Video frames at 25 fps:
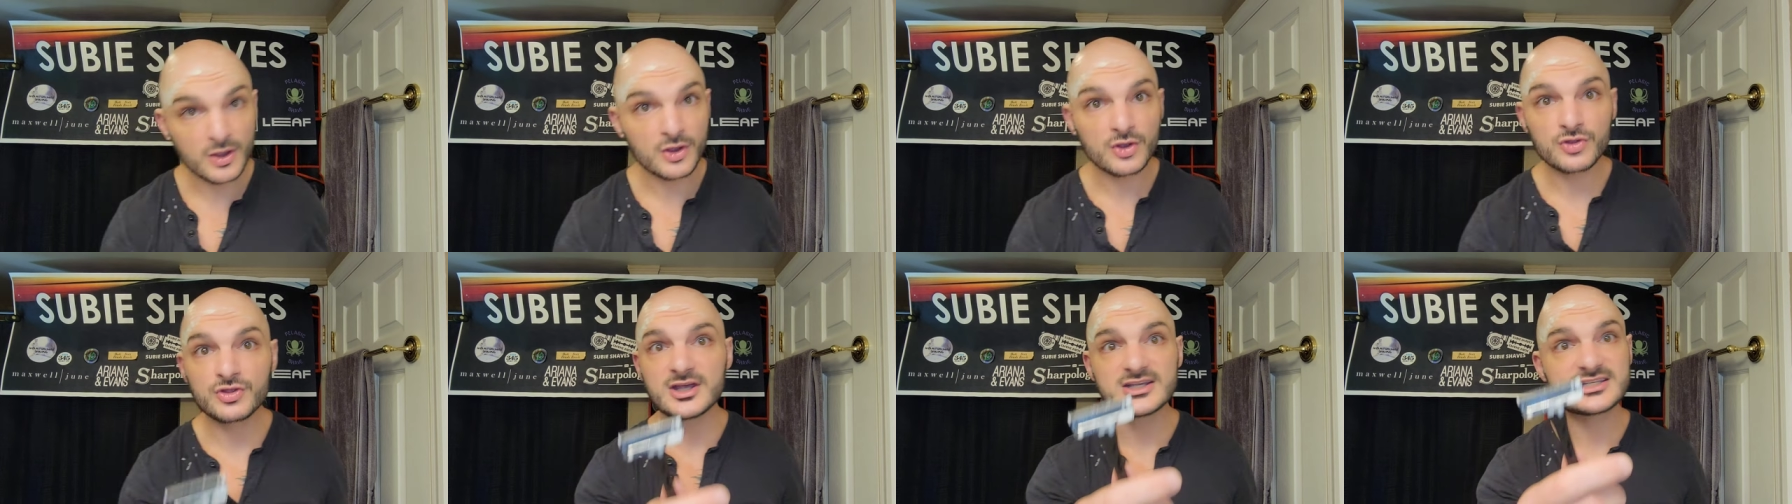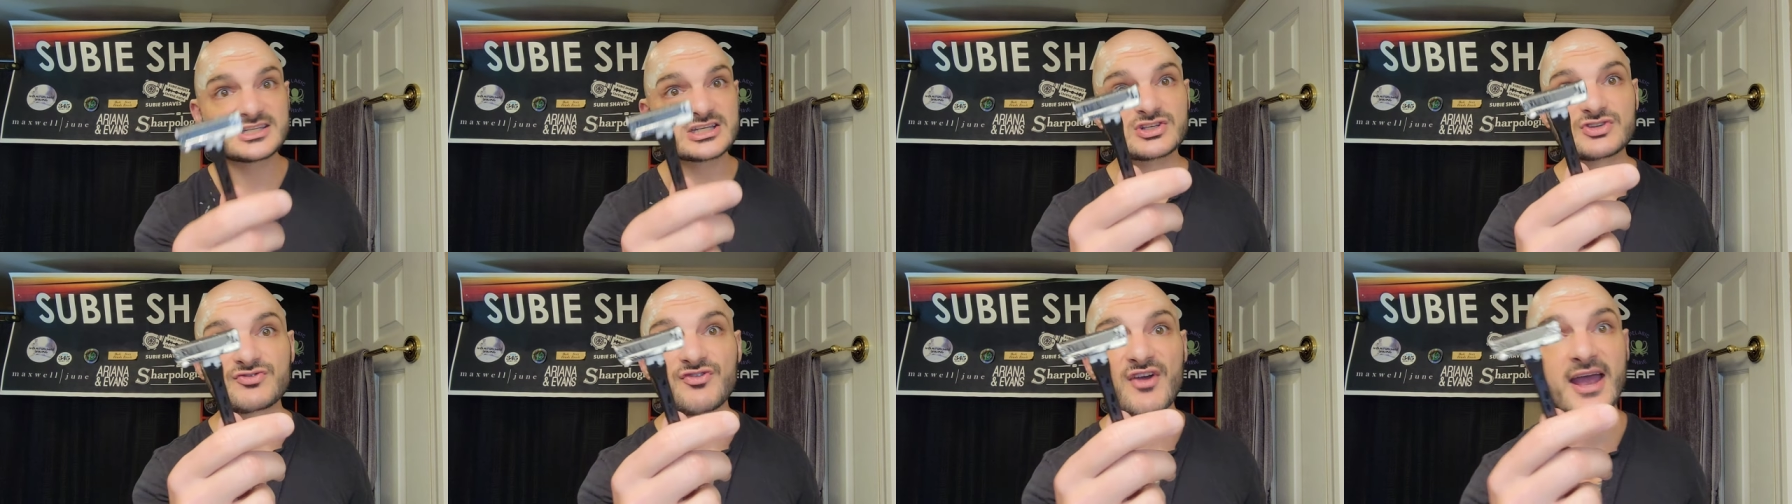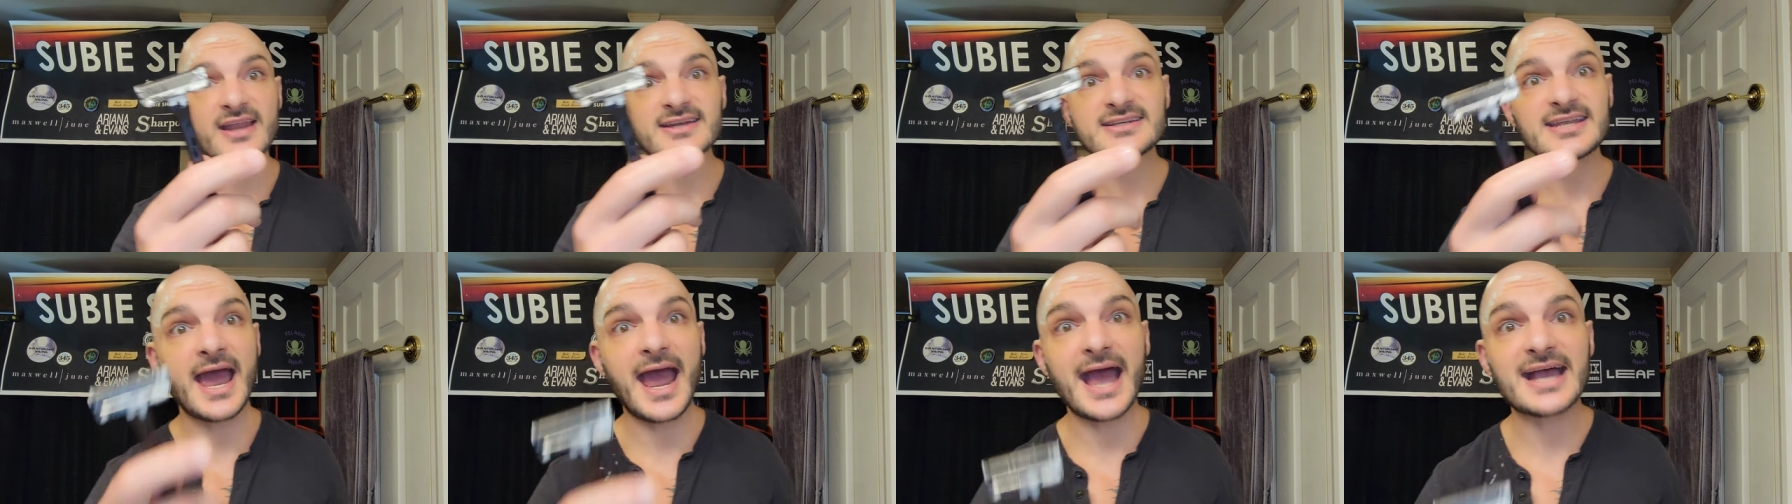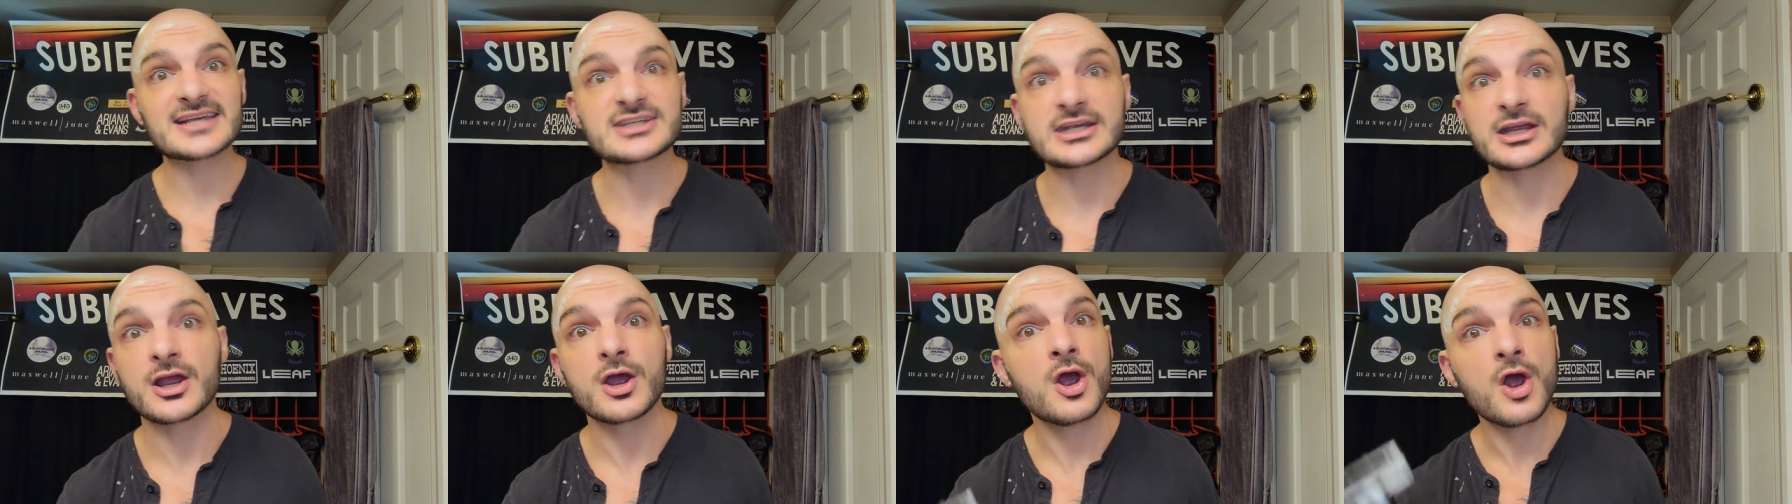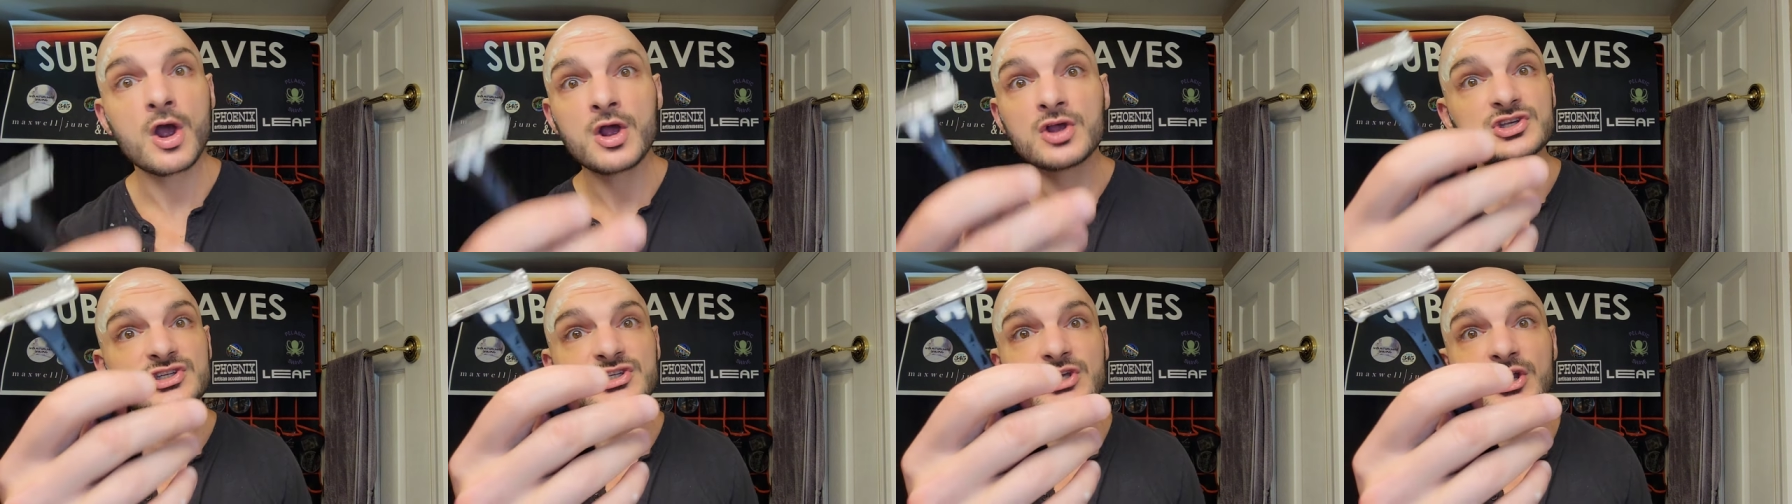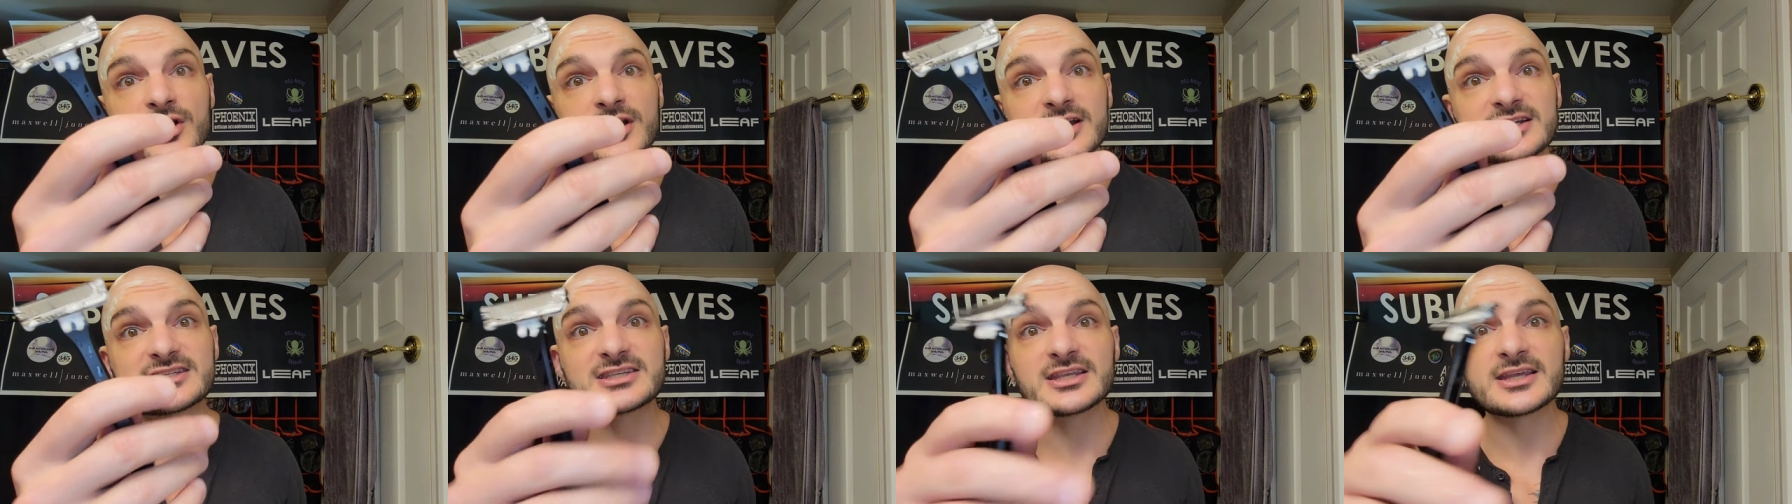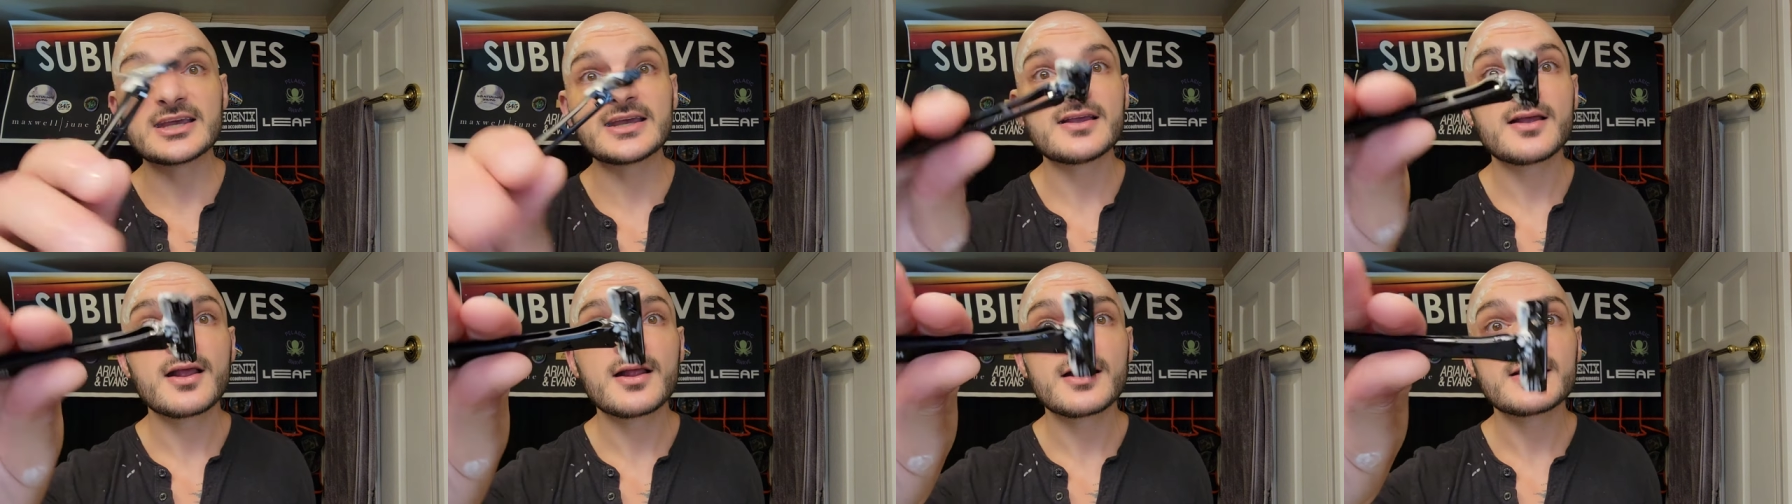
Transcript: This is fantastic. Seriously,